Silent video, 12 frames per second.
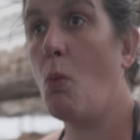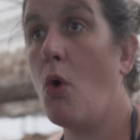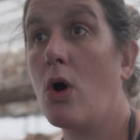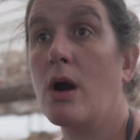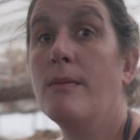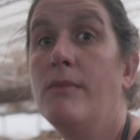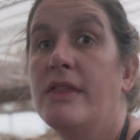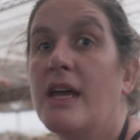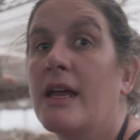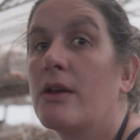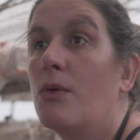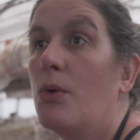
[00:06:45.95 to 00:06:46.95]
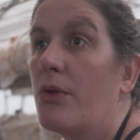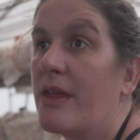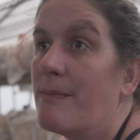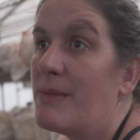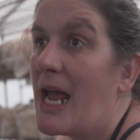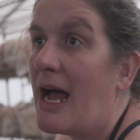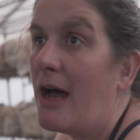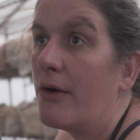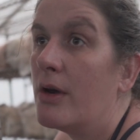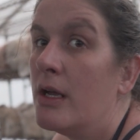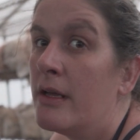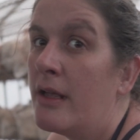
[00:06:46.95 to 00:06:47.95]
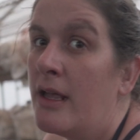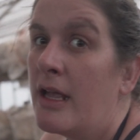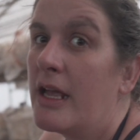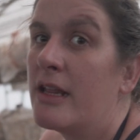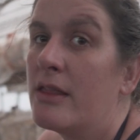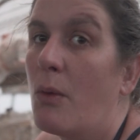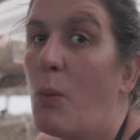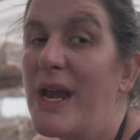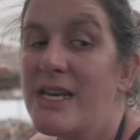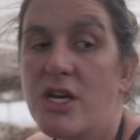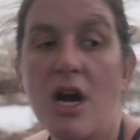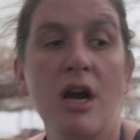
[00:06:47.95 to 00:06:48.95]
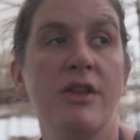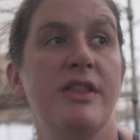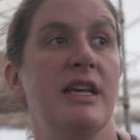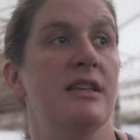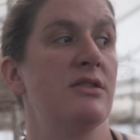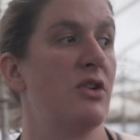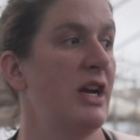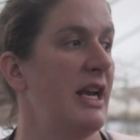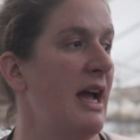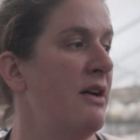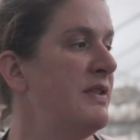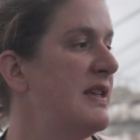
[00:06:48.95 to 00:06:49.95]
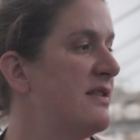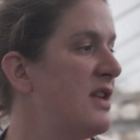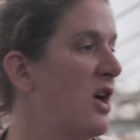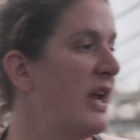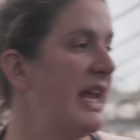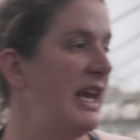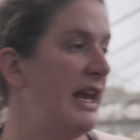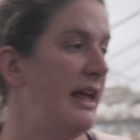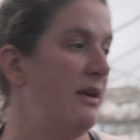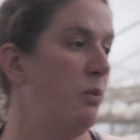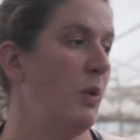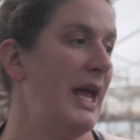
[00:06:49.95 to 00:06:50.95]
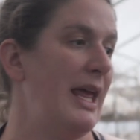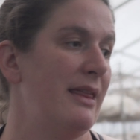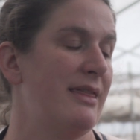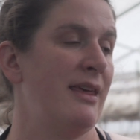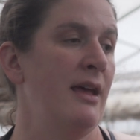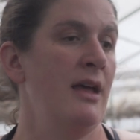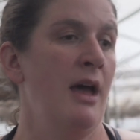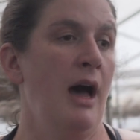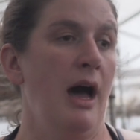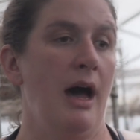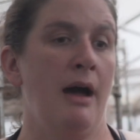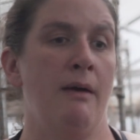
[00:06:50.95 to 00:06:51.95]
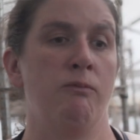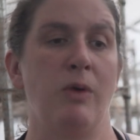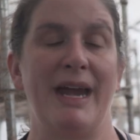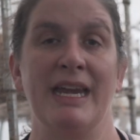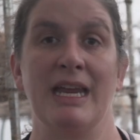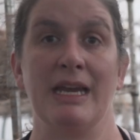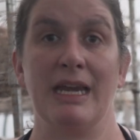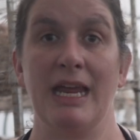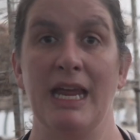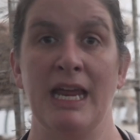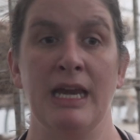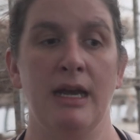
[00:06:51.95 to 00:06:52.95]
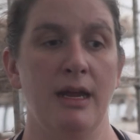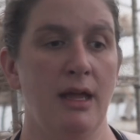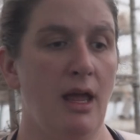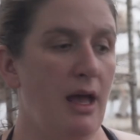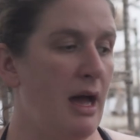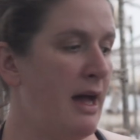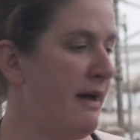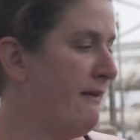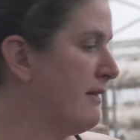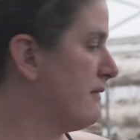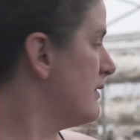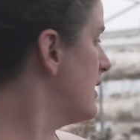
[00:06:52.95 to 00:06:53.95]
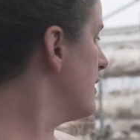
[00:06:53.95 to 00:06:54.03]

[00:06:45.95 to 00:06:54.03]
warm than cool them down. In the winter, these greenhouses are heated with uh, radiant heat uh,